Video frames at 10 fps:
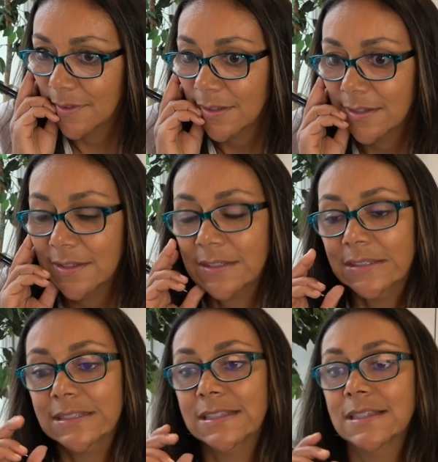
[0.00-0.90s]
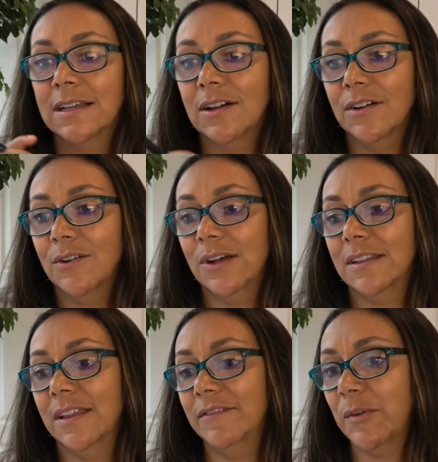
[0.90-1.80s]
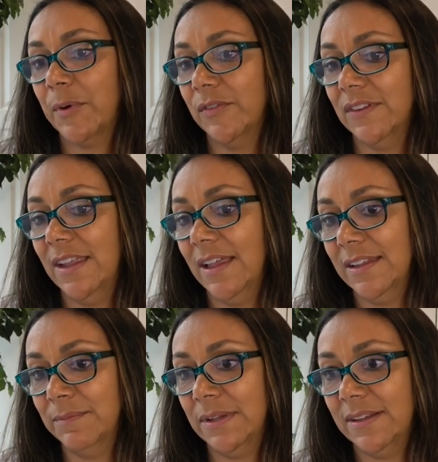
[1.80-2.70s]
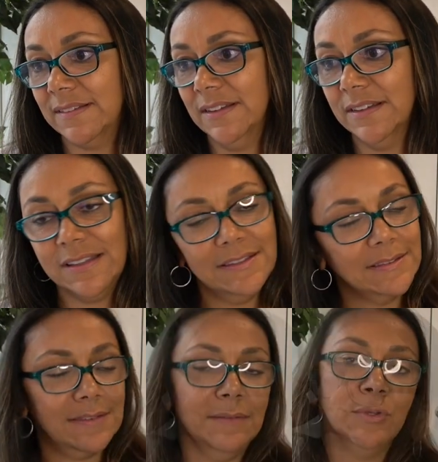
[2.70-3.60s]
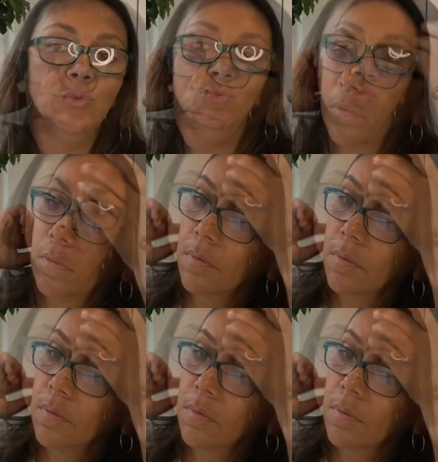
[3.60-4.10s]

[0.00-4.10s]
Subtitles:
Oh, I love your personality, but this look is a loop.